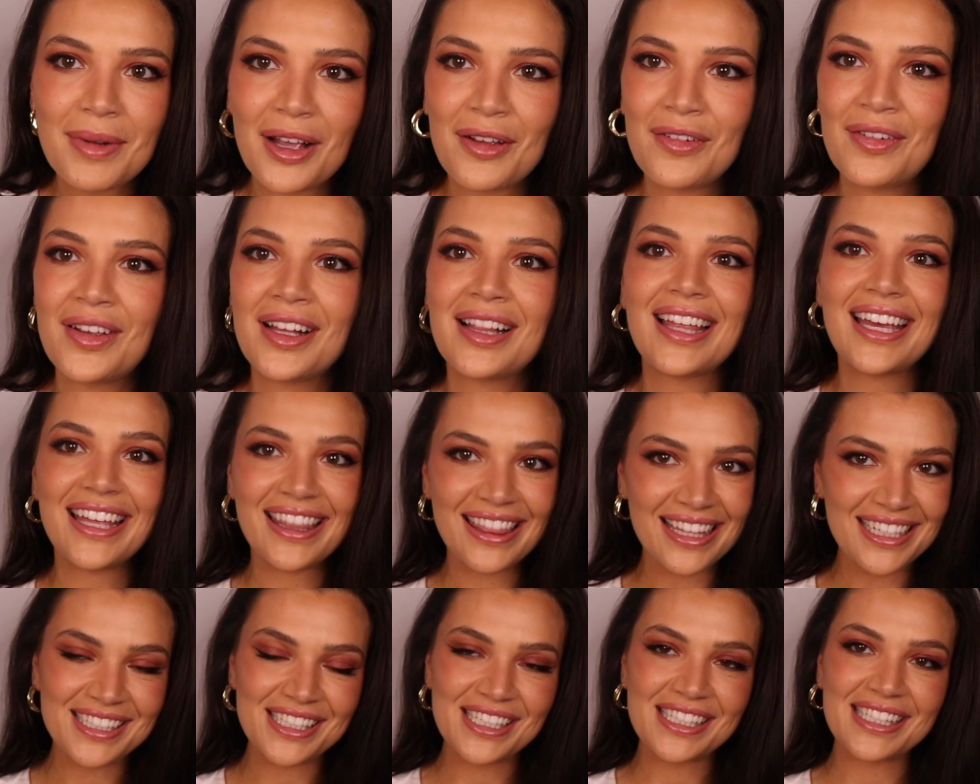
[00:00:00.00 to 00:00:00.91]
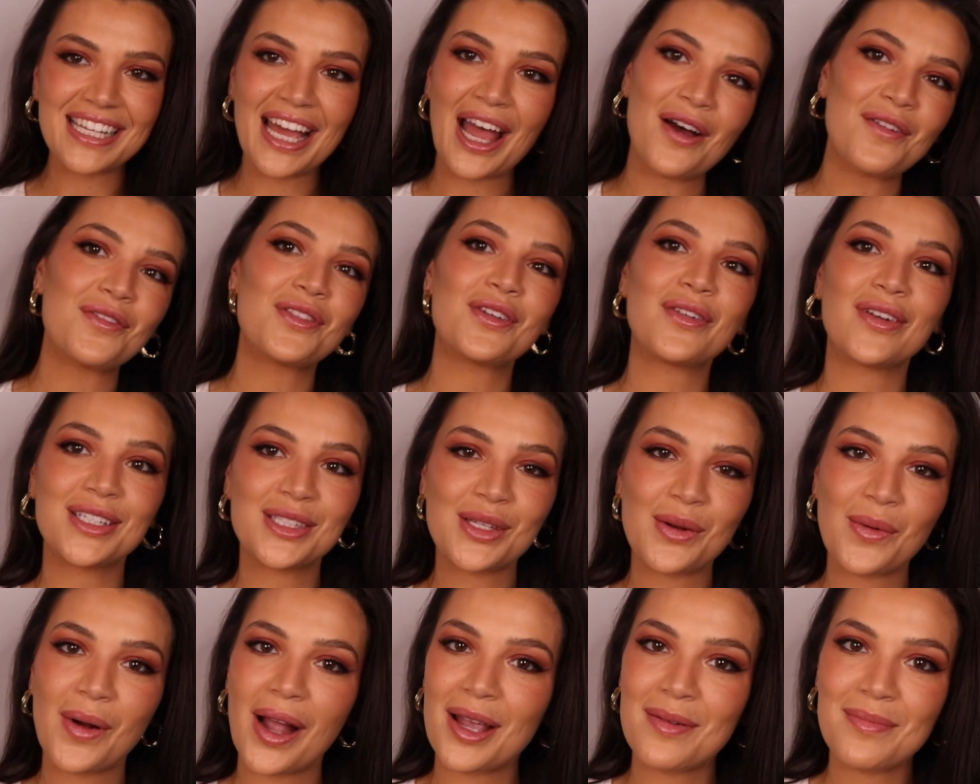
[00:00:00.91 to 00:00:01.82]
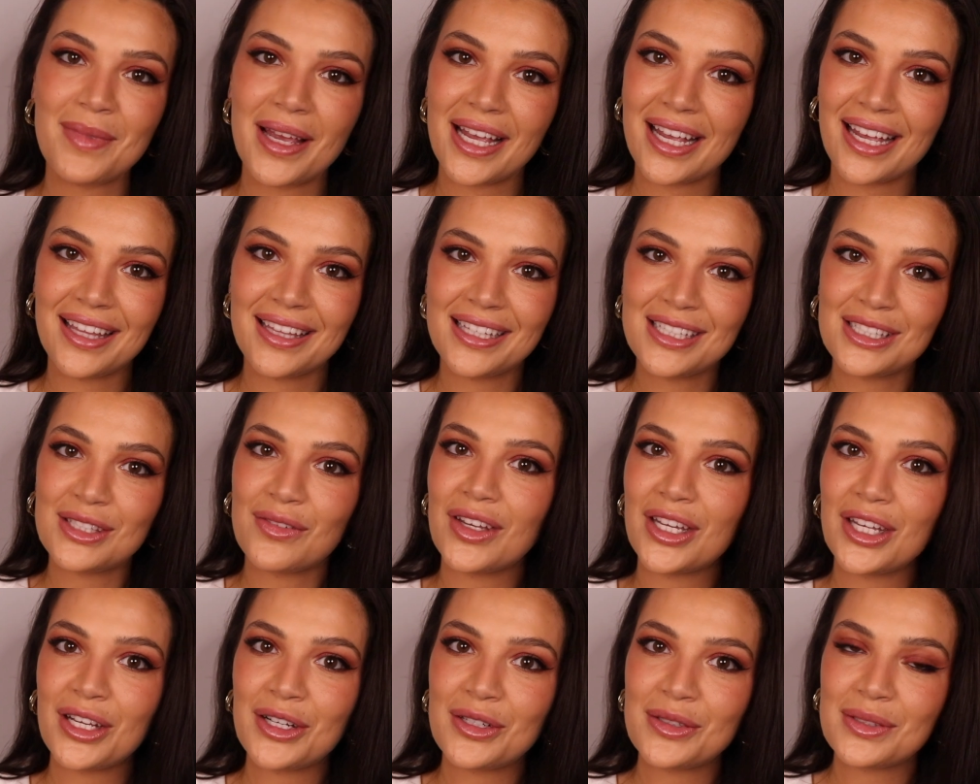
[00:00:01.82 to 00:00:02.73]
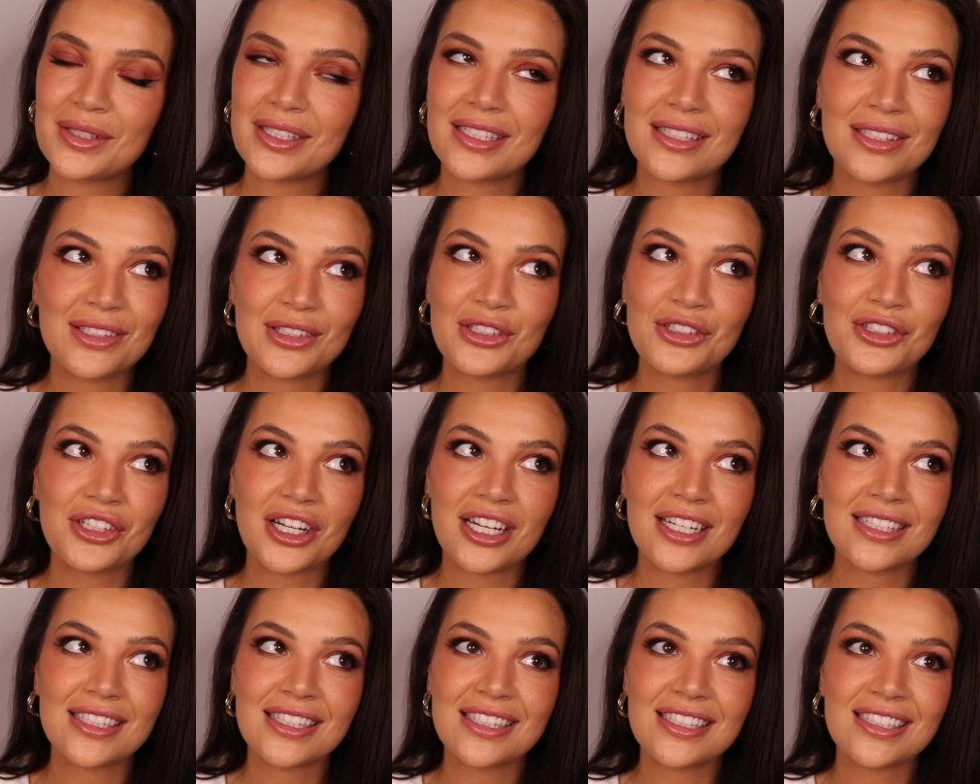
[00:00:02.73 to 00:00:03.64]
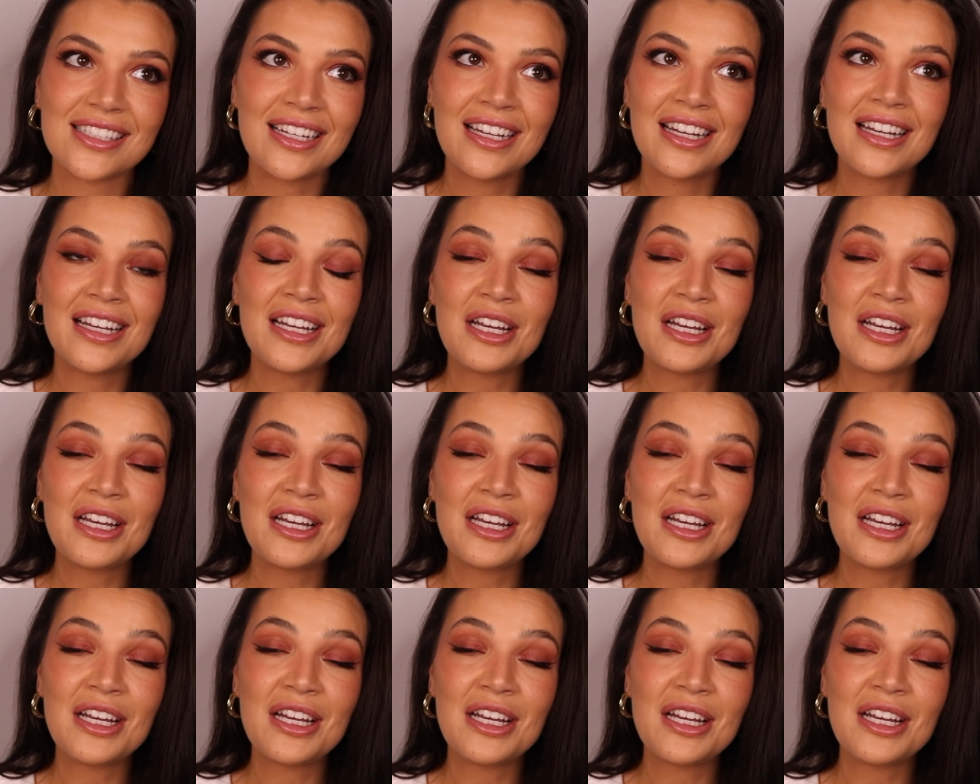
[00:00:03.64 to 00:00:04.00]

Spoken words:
I feel like this is half the reason why I'm making these videos, is to just